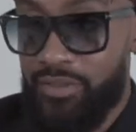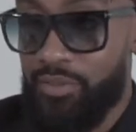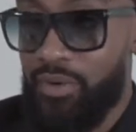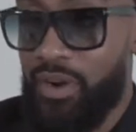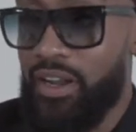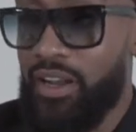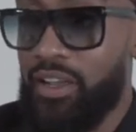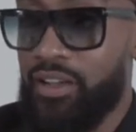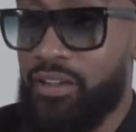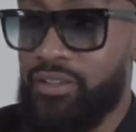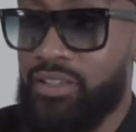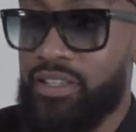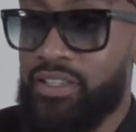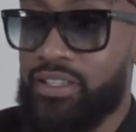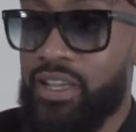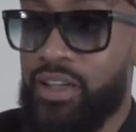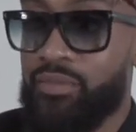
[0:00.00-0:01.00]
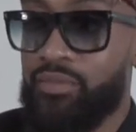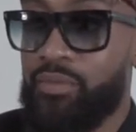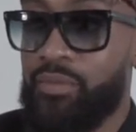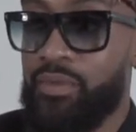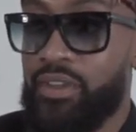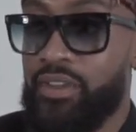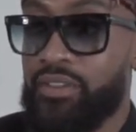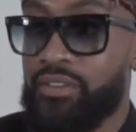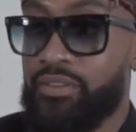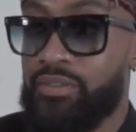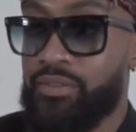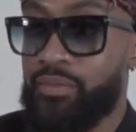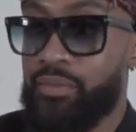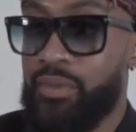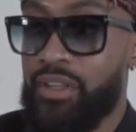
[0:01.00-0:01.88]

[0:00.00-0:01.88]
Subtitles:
Probably the healthiest I ever been in